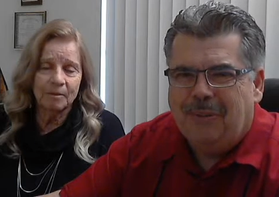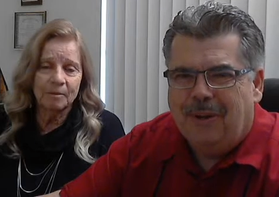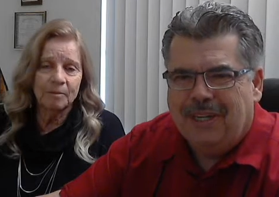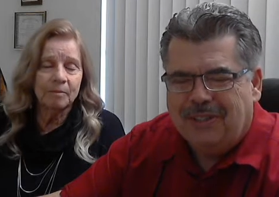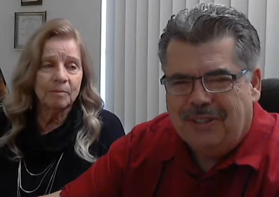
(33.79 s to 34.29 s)
Speaker 1: I
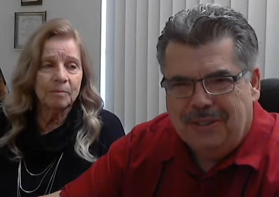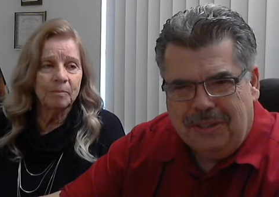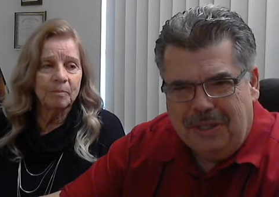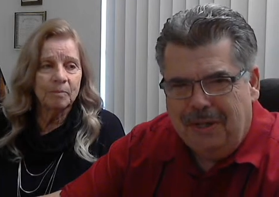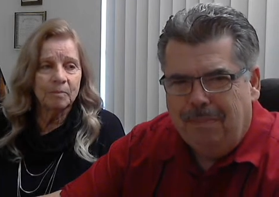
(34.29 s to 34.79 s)
want us
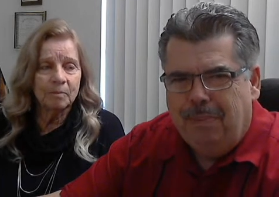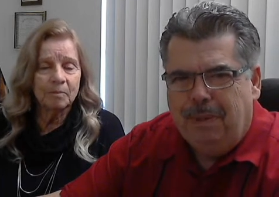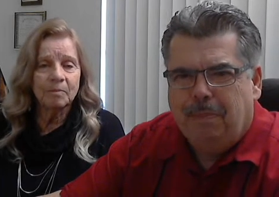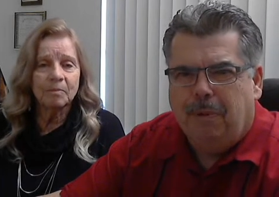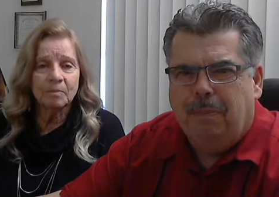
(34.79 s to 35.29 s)
to
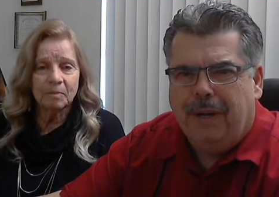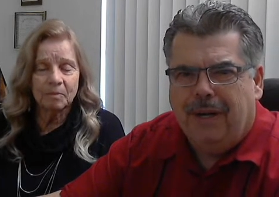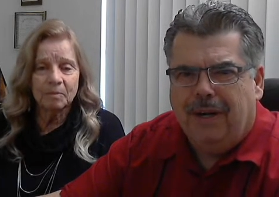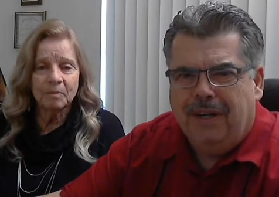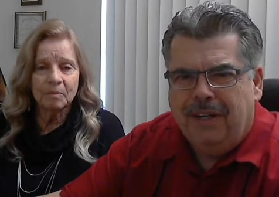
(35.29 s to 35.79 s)
be
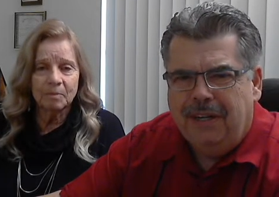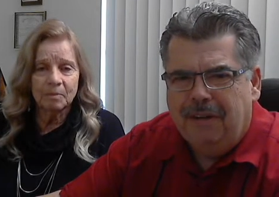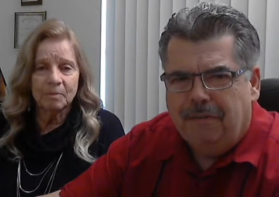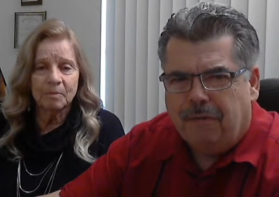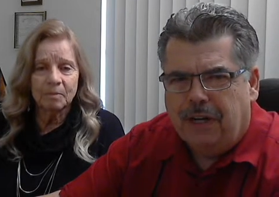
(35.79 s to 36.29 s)
prepared,
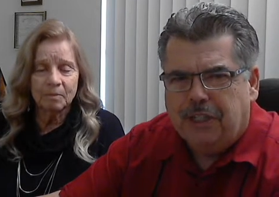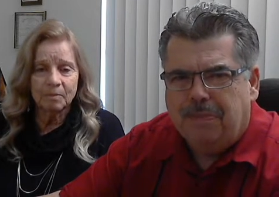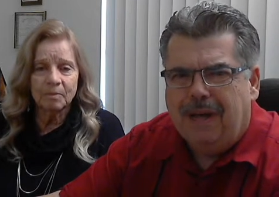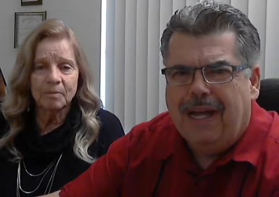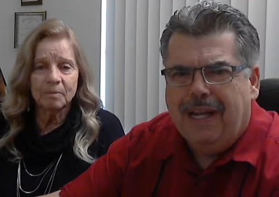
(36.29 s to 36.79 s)

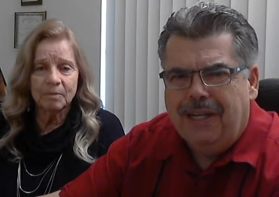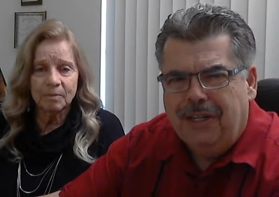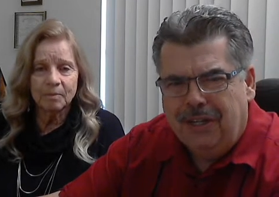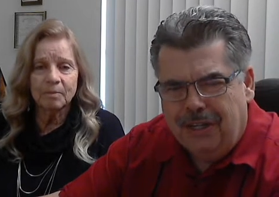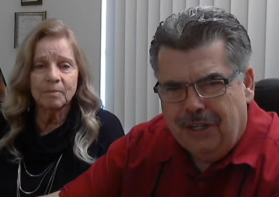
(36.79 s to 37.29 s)
fresh
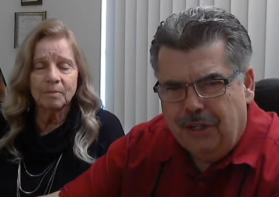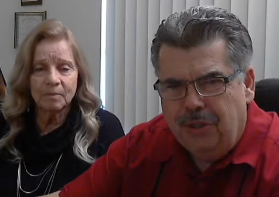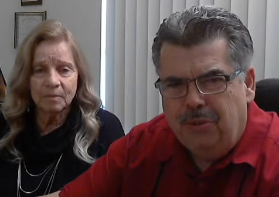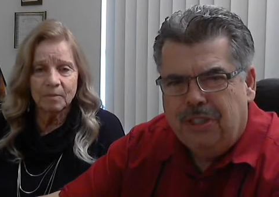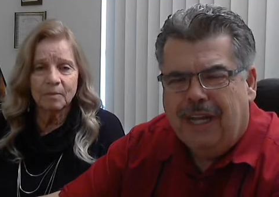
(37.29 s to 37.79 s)
mind,
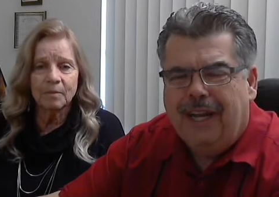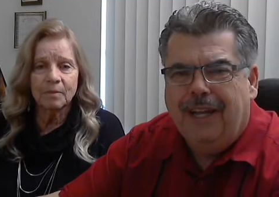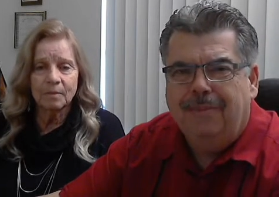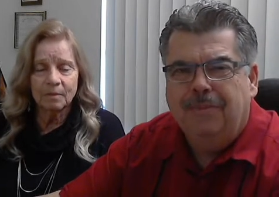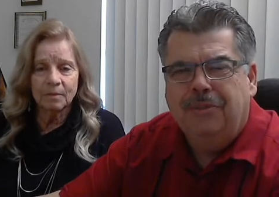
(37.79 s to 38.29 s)
new
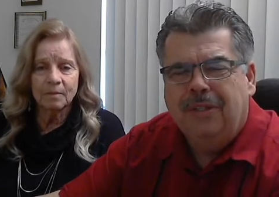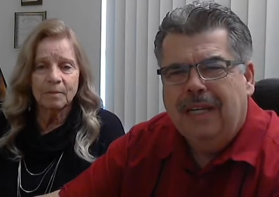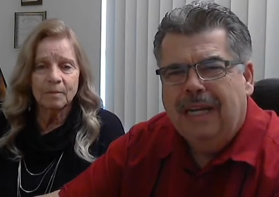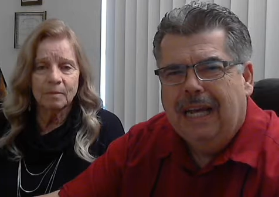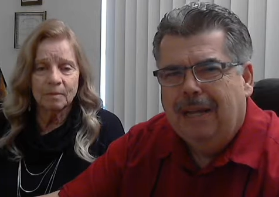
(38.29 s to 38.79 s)
times.
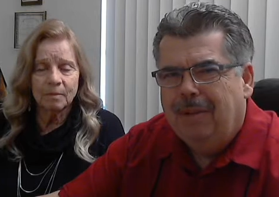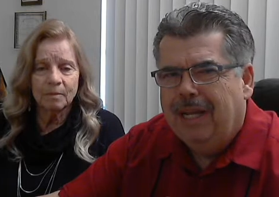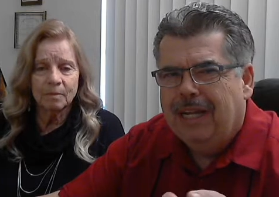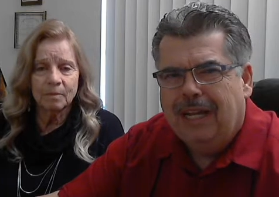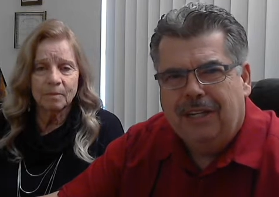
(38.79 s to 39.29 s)
I
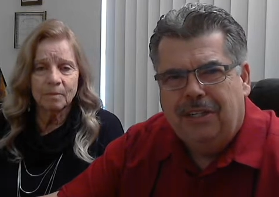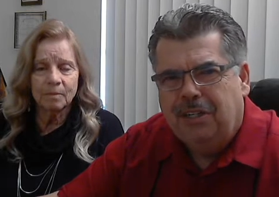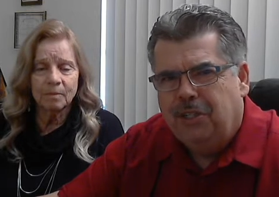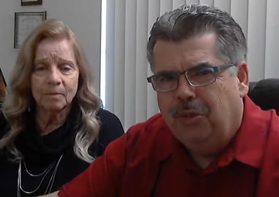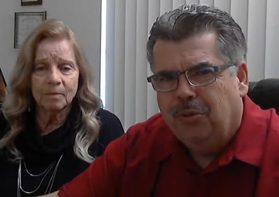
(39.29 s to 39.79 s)
mean,
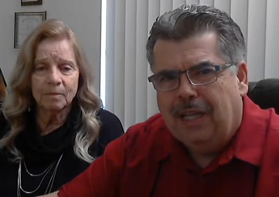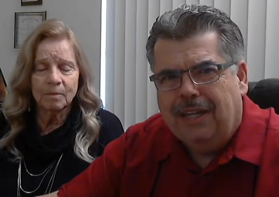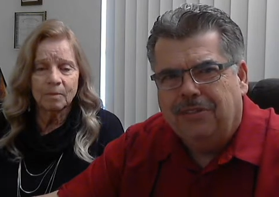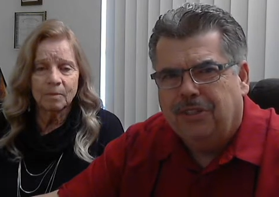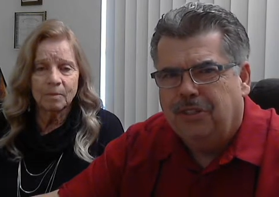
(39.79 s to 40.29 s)

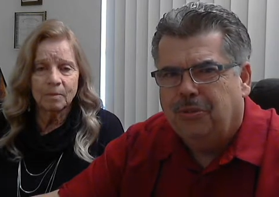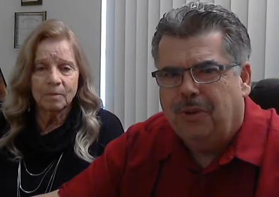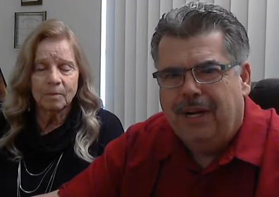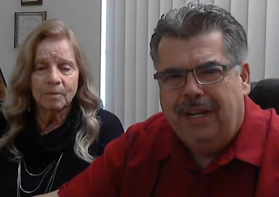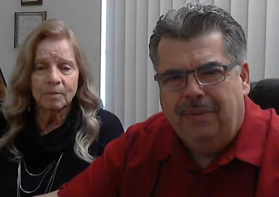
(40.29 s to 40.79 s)

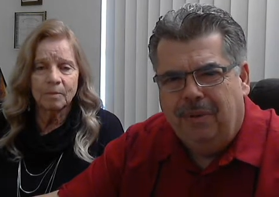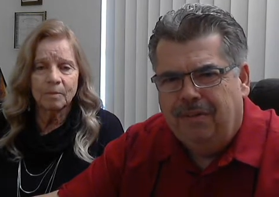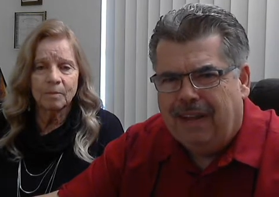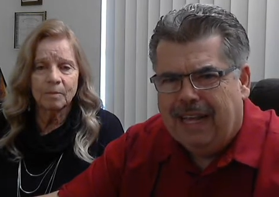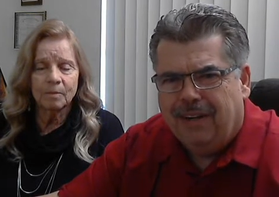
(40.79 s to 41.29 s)
2020,
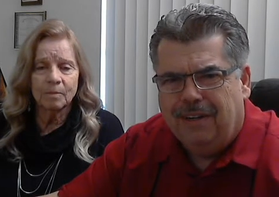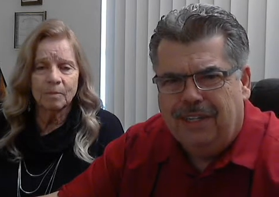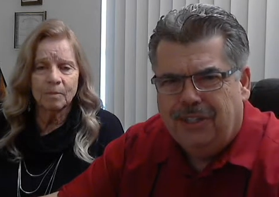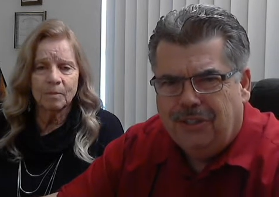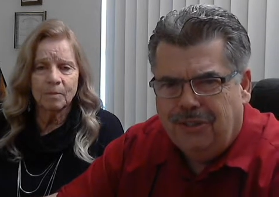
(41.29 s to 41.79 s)
we've had our
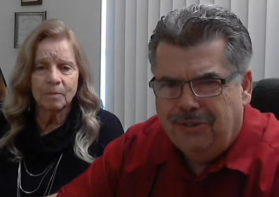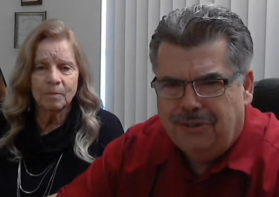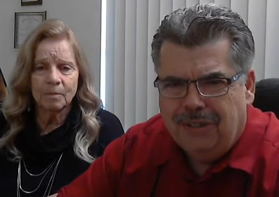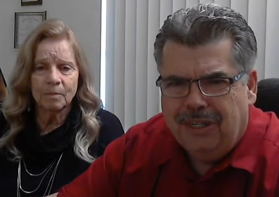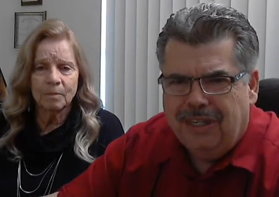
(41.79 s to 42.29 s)

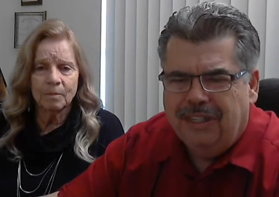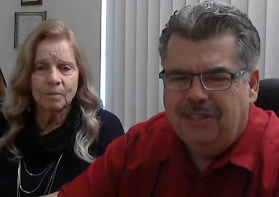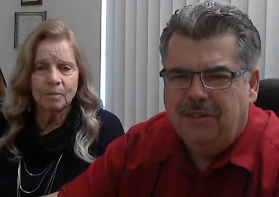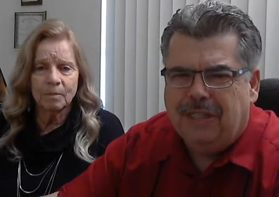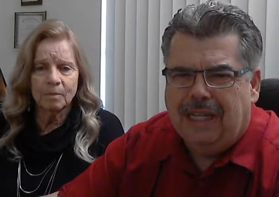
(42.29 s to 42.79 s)
issues.
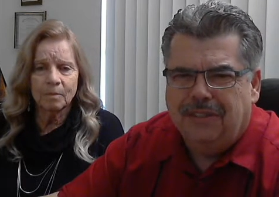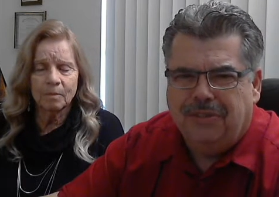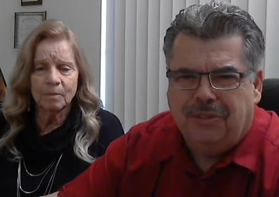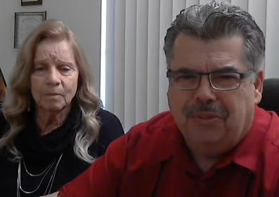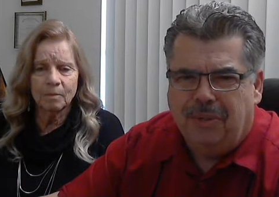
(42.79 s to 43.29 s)

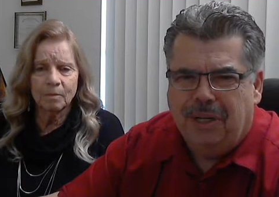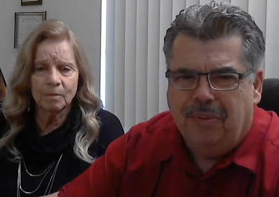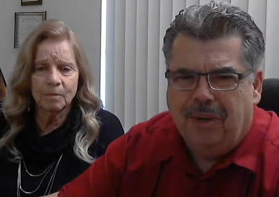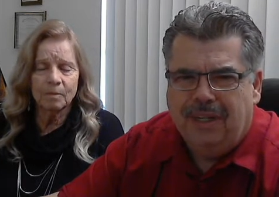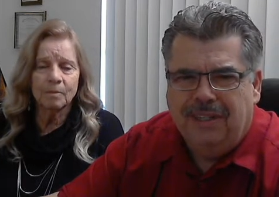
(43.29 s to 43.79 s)

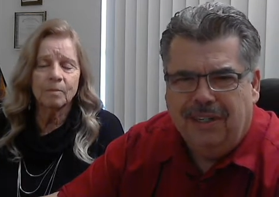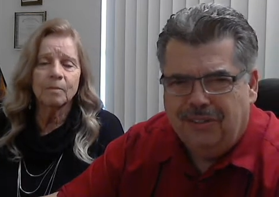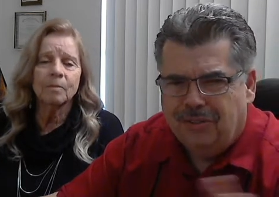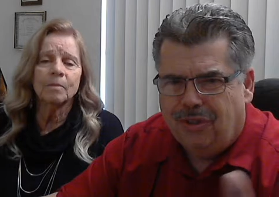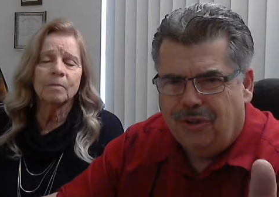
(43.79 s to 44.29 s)
2021,
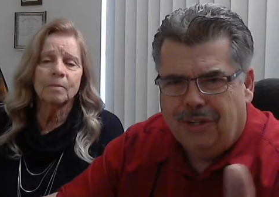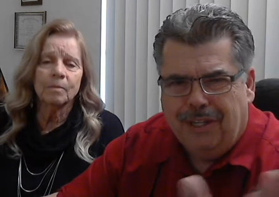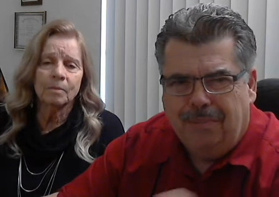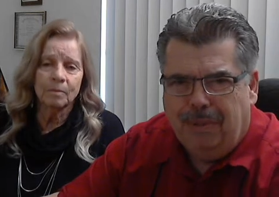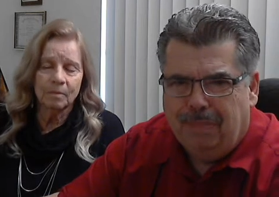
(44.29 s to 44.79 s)

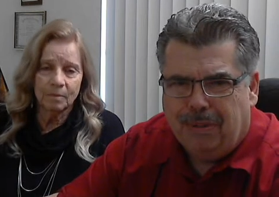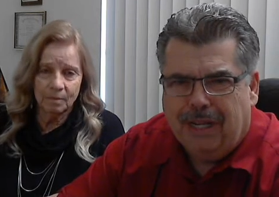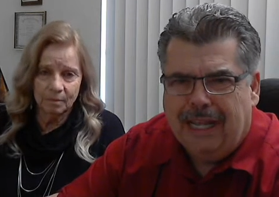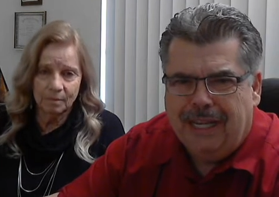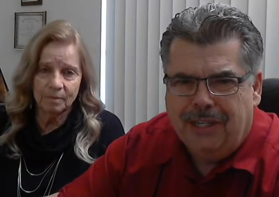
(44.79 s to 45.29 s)
certainly
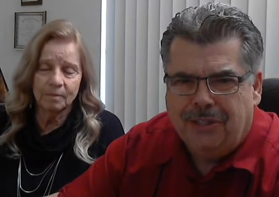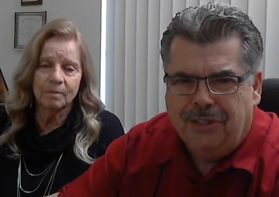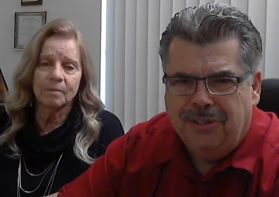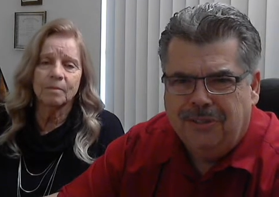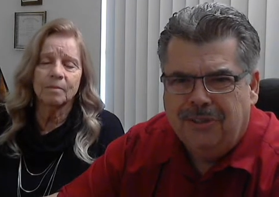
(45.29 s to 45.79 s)
people had
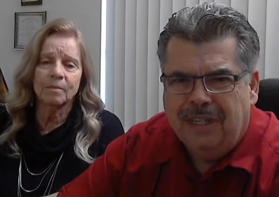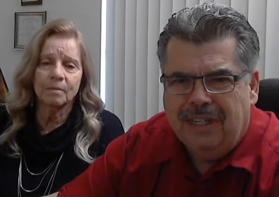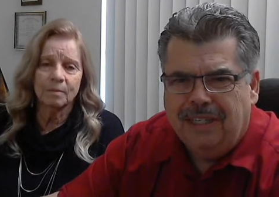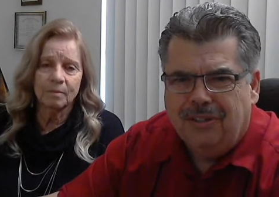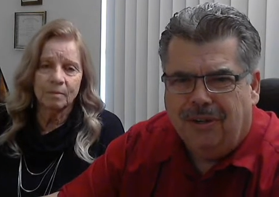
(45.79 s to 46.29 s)
issues.
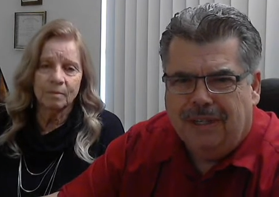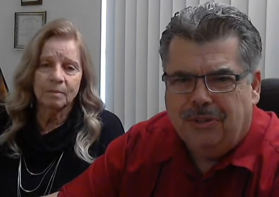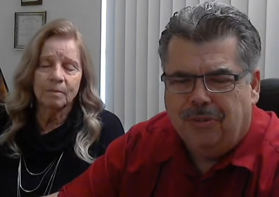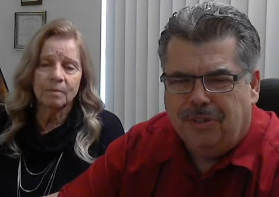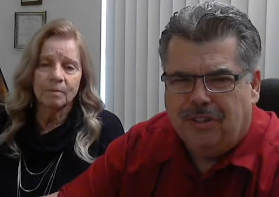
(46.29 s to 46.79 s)
So
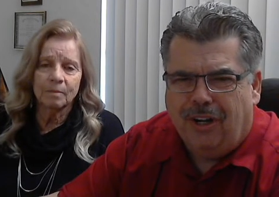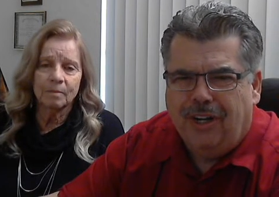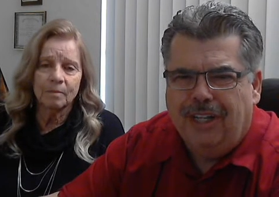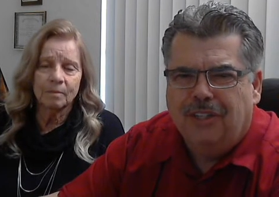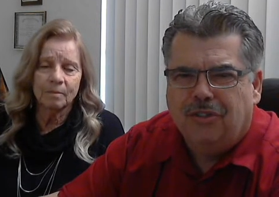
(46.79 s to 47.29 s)
as we're
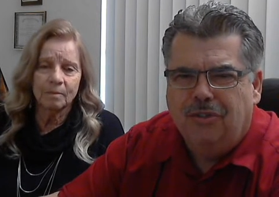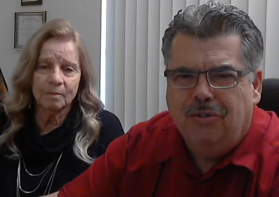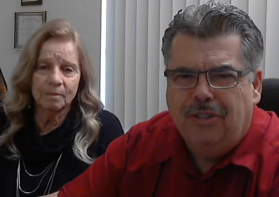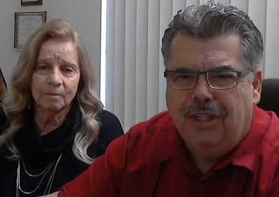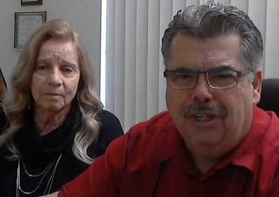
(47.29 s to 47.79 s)
starting this
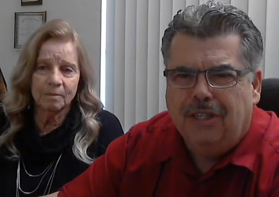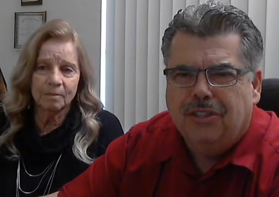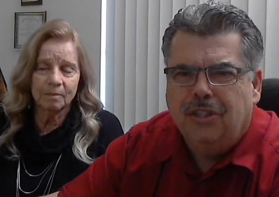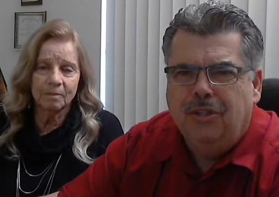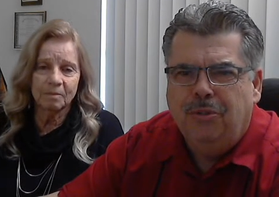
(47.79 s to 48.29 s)
new year,
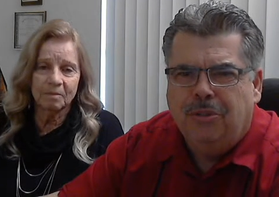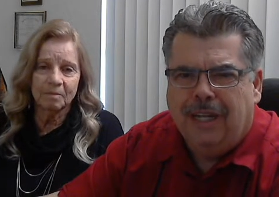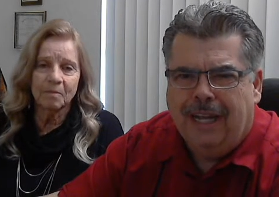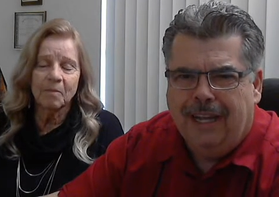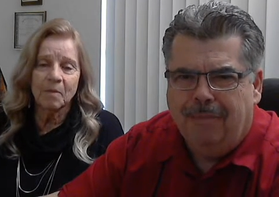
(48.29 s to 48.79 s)
it's a new
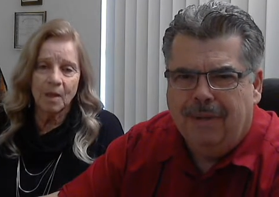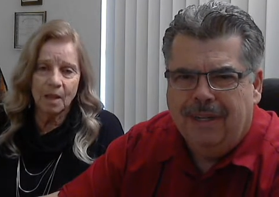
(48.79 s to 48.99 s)
time.